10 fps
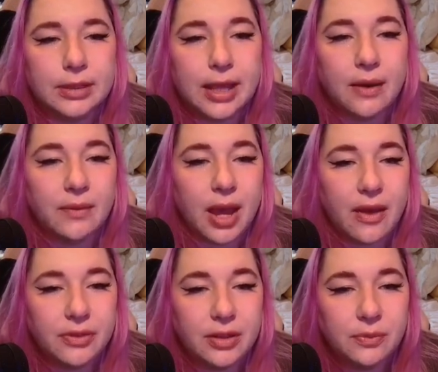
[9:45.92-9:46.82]
Yeah, we
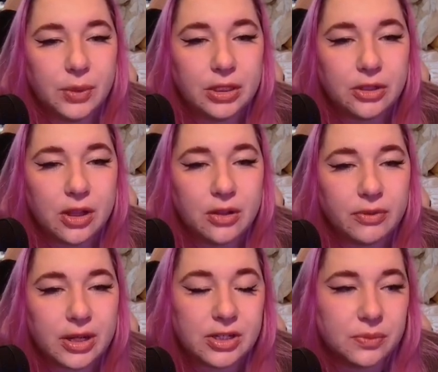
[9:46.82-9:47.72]
have the weird
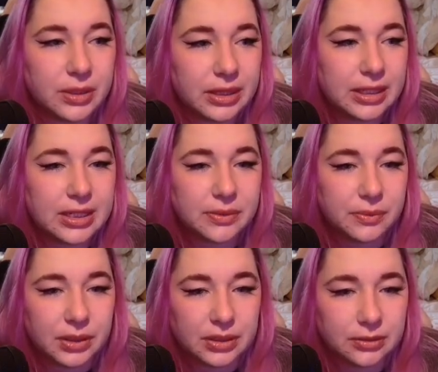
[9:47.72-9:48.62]
coloration with this
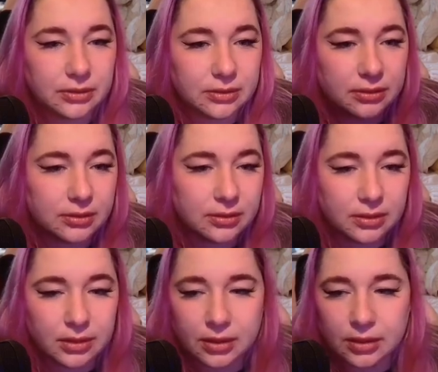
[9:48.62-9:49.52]
one.
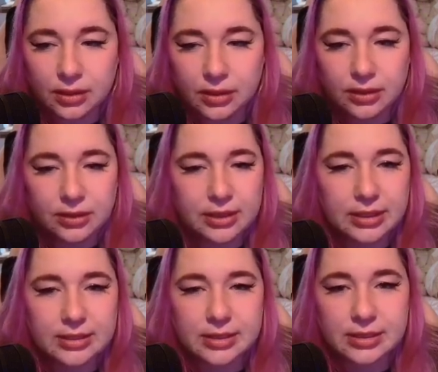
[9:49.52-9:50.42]
Look at
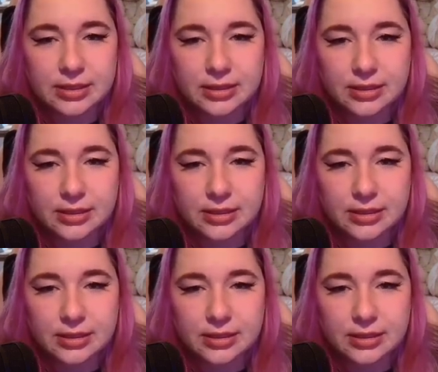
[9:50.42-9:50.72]
this.